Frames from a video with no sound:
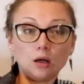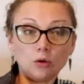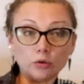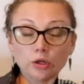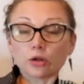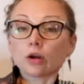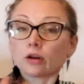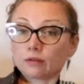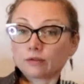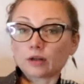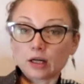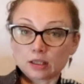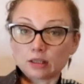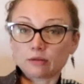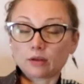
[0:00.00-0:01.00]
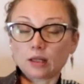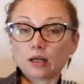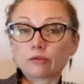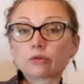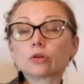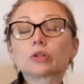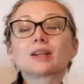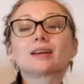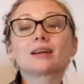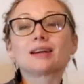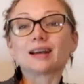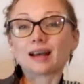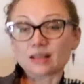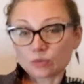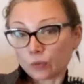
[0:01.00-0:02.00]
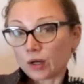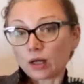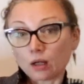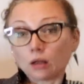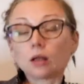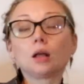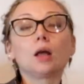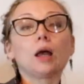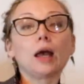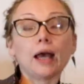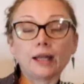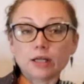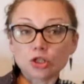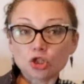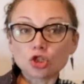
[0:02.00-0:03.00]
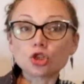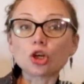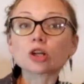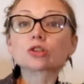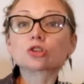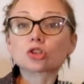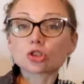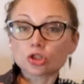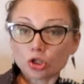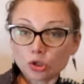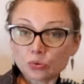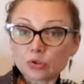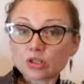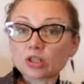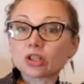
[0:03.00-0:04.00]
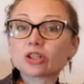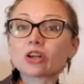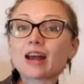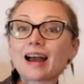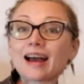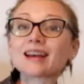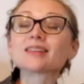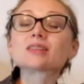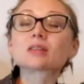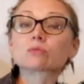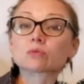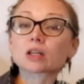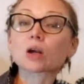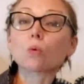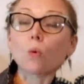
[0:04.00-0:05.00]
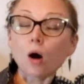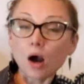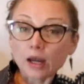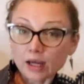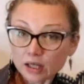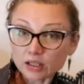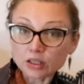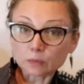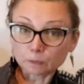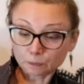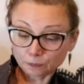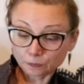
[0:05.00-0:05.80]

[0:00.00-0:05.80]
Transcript: on an overactive thyroid as well and adjust dosage as required.